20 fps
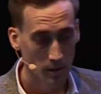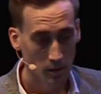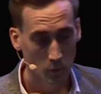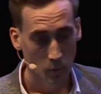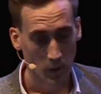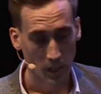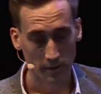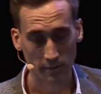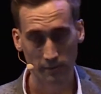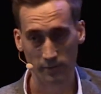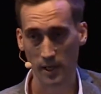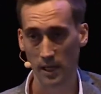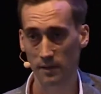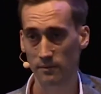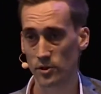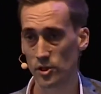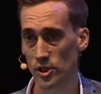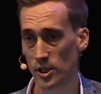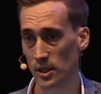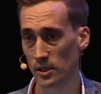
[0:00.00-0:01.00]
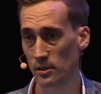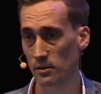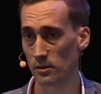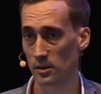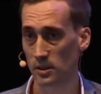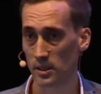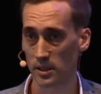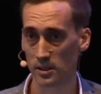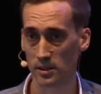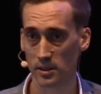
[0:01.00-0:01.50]
While the 5G
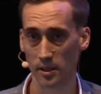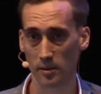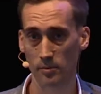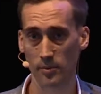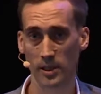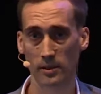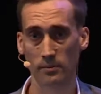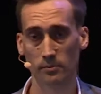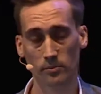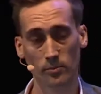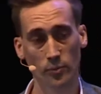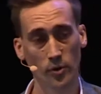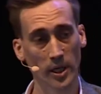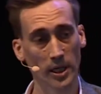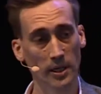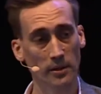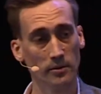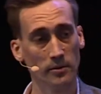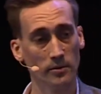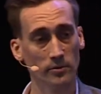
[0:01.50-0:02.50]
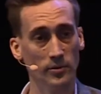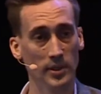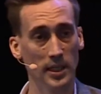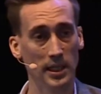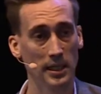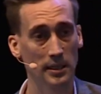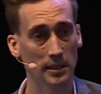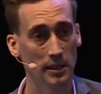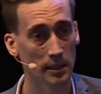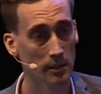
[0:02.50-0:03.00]
is going to bring really
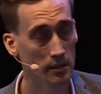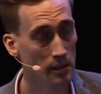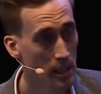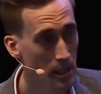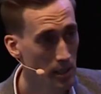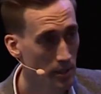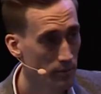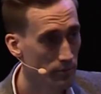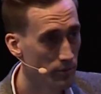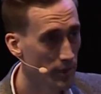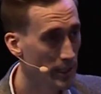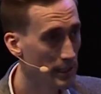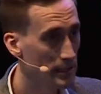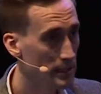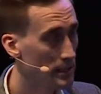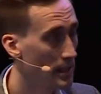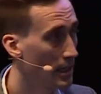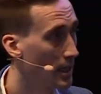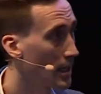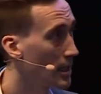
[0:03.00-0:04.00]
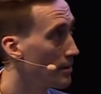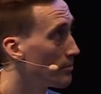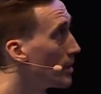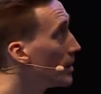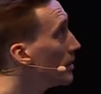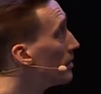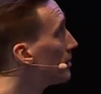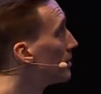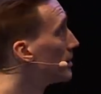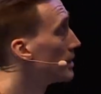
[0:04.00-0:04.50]
the real time
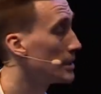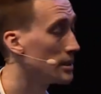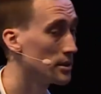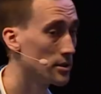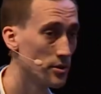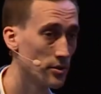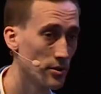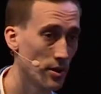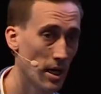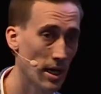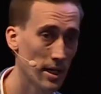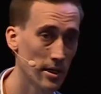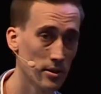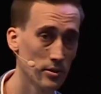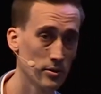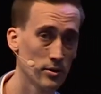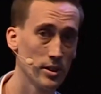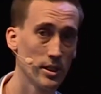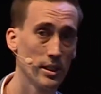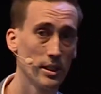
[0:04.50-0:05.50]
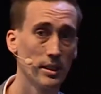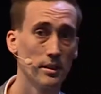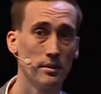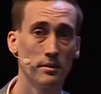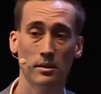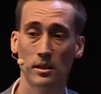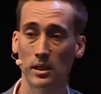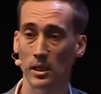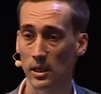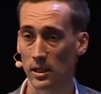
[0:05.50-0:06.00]
into the IoT,
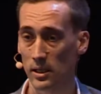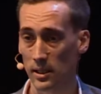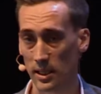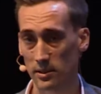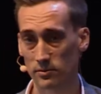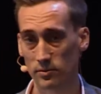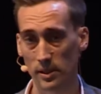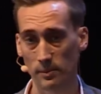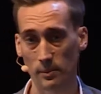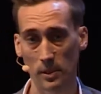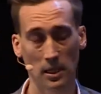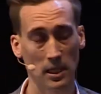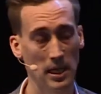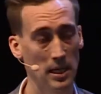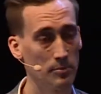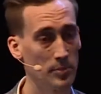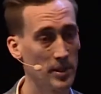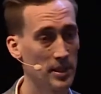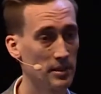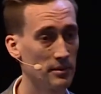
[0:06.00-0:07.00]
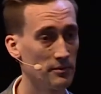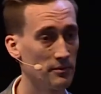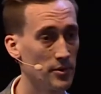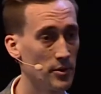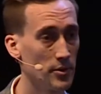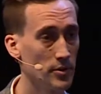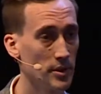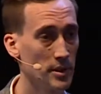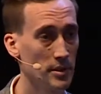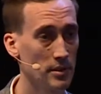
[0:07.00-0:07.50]
it will happen in a few
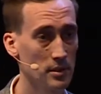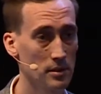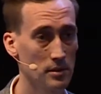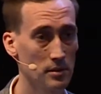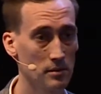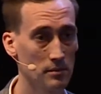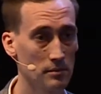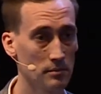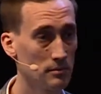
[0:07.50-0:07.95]
years.